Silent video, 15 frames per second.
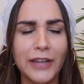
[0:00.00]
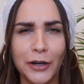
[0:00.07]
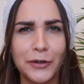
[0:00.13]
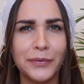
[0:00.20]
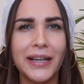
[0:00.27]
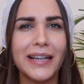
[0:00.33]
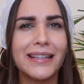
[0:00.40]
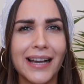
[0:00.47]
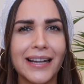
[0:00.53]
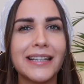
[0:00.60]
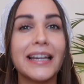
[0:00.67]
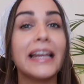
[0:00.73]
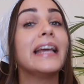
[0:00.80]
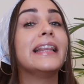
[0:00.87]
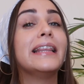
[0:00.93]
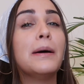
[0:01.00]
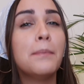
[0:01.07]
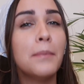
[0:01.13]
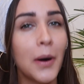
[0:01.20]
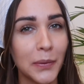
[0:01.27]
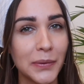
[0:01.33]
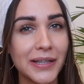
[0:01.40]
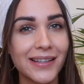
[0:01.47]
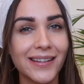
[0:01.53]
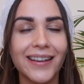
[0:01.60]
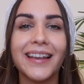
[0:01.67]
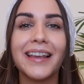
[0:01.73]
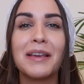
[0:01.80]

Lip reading: no, it's actually the most